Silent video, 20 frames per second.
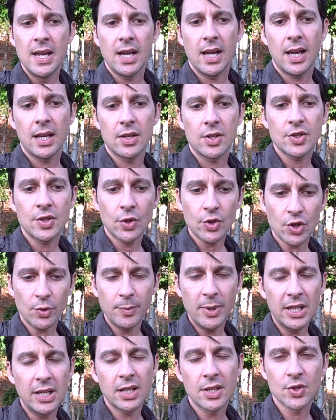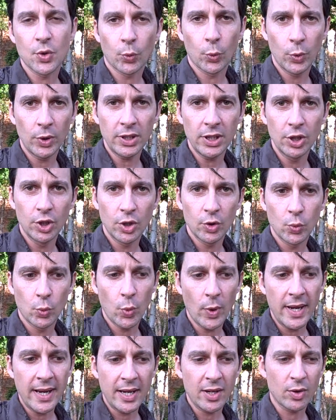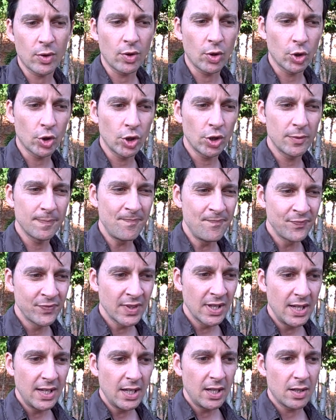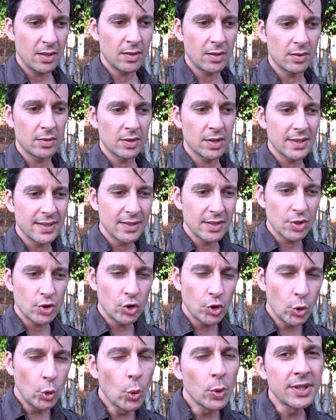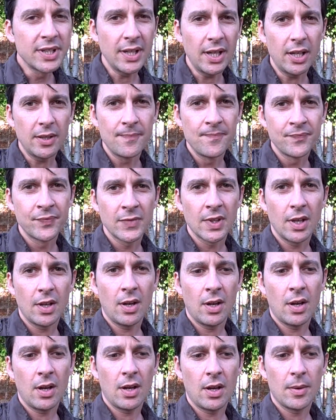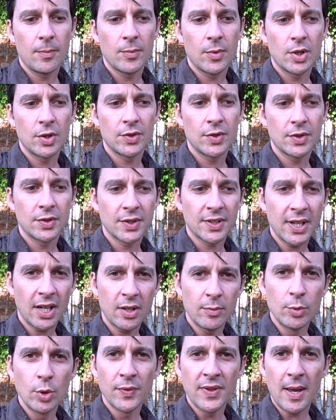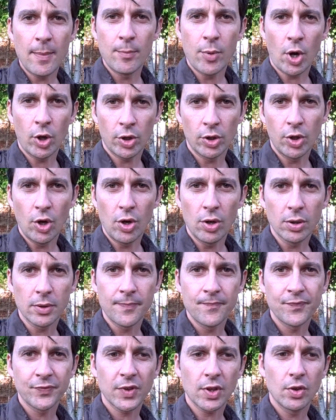And social media is a really good way or a good toolkit to kind of move that ball along.